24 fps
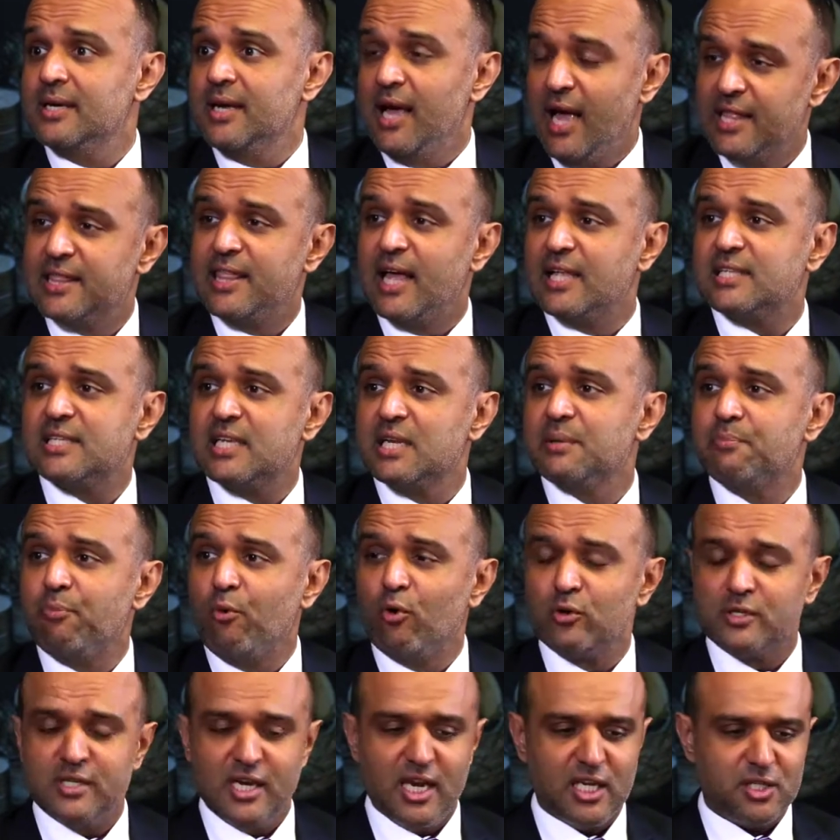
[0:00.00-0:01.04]
And that's an
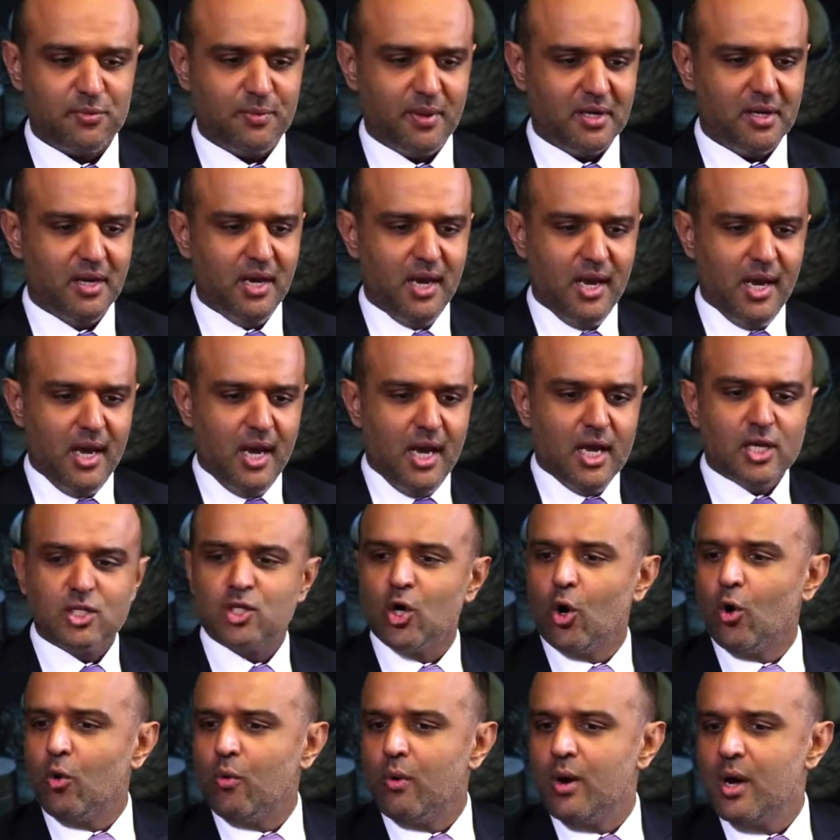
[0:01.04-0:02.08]
important aspect.
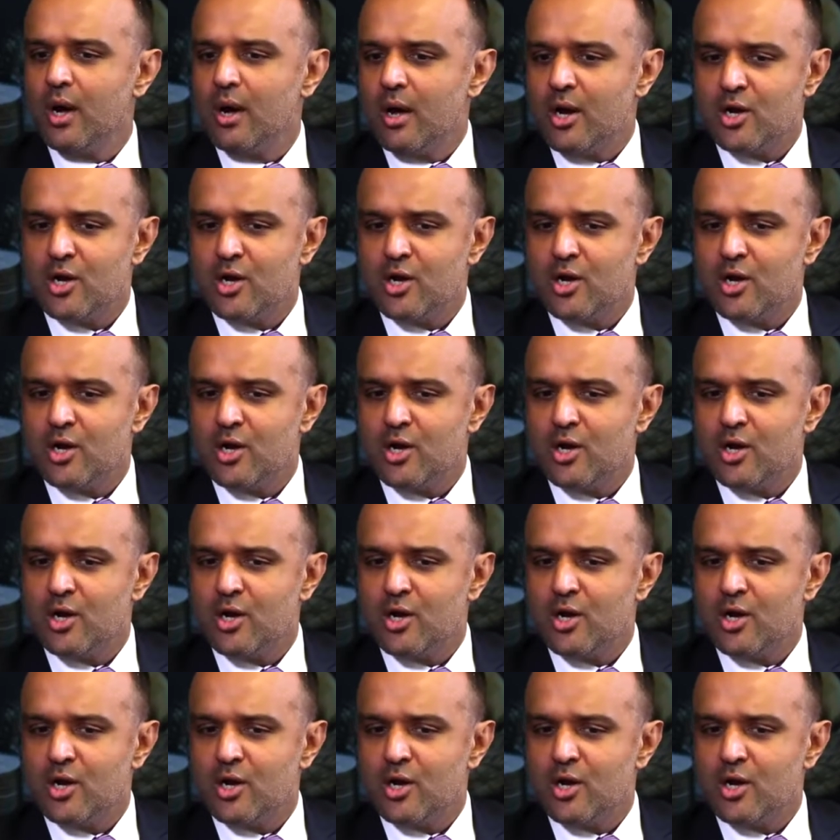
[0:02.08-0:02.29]
So